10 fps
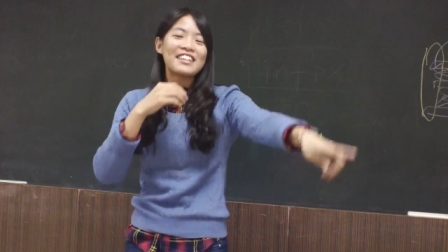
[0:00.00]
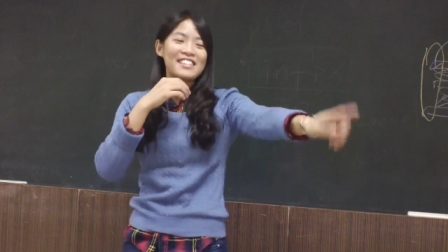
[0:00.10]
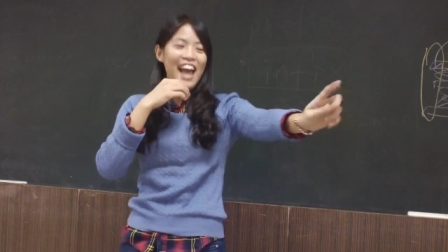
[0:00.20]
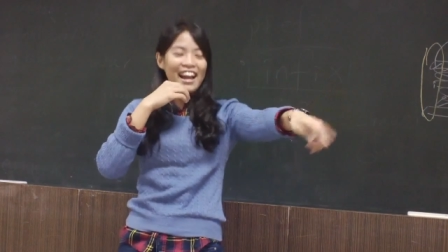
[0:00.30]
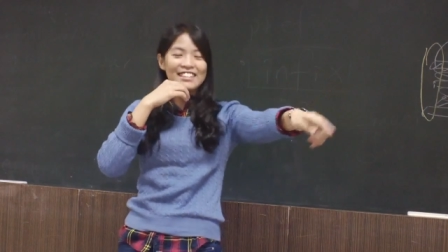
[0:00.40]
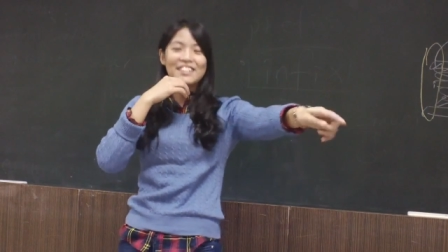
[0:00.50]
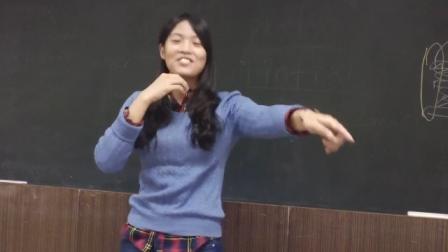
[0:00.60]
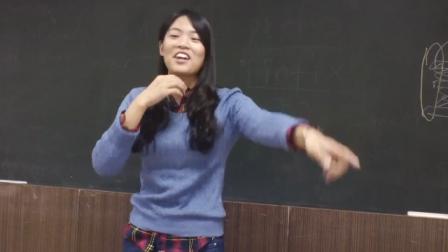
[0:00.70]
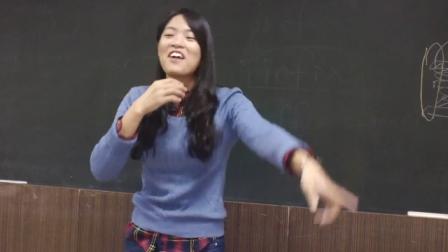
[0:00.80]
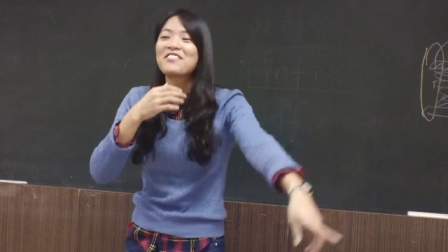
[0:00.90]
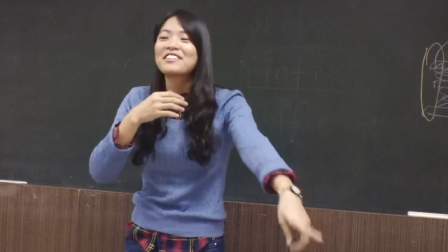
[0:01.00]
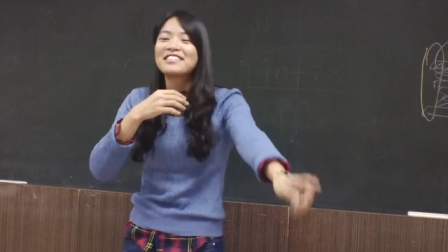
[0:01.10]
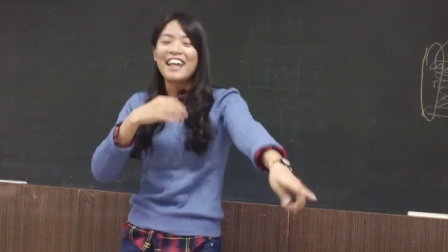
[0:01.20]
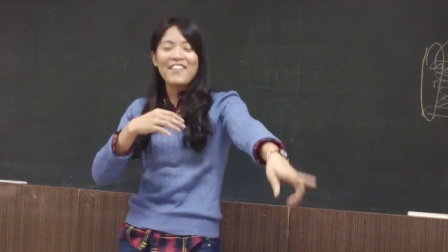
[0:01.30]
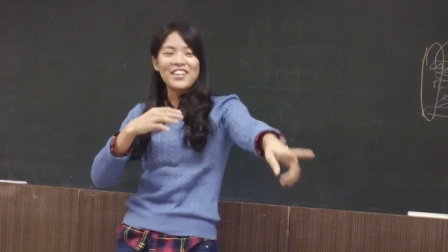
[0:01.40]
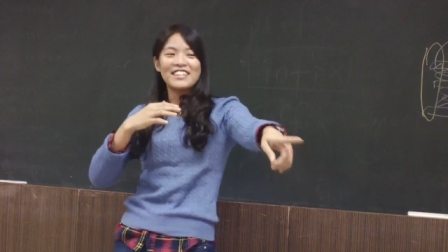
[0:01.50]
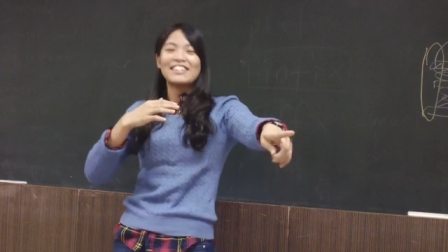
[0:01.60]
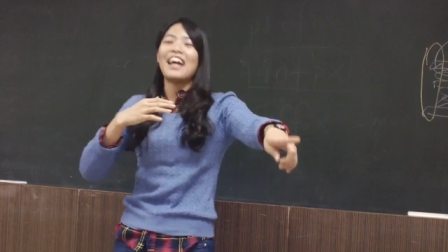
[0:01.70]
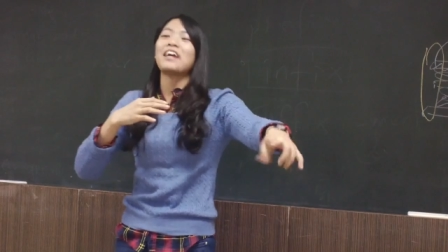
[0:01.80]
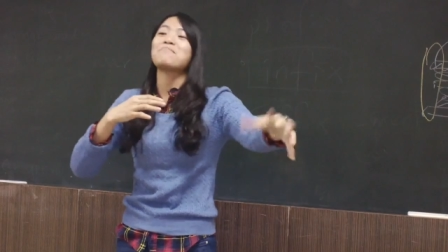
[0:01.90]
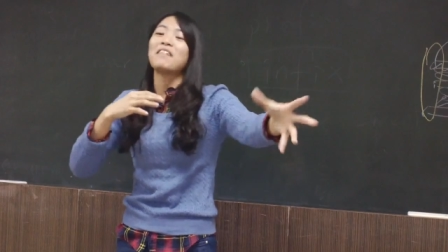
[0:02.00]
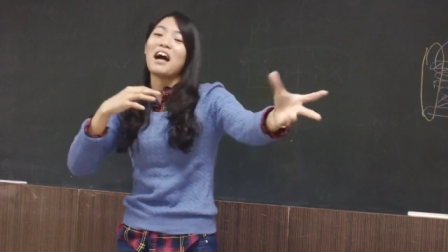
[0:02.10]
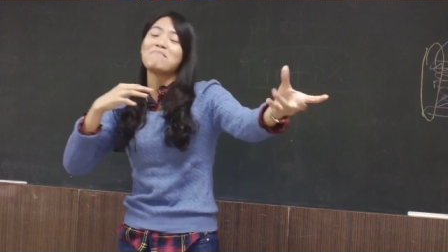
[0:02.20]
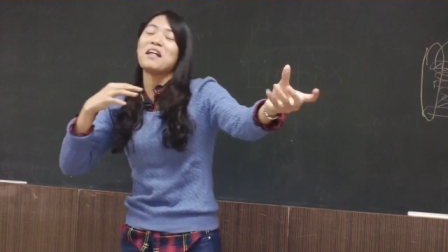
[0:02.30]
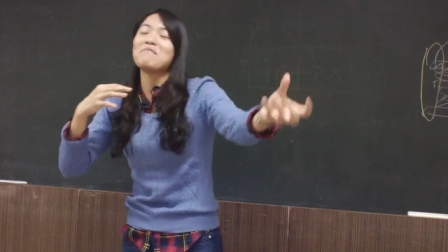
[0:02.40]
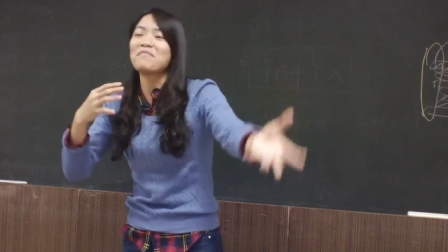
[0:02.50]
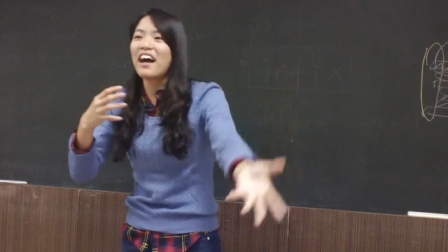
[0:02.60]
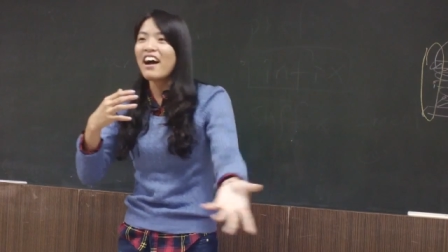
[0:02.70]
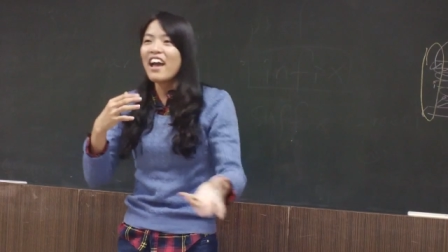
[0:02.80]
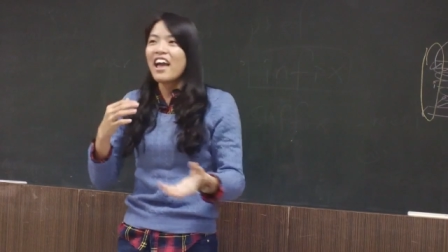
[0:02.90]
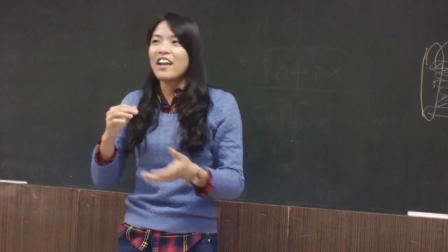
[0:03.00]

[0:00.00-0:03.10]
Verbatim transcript: the taxi driver's name is like blah, blah, blah.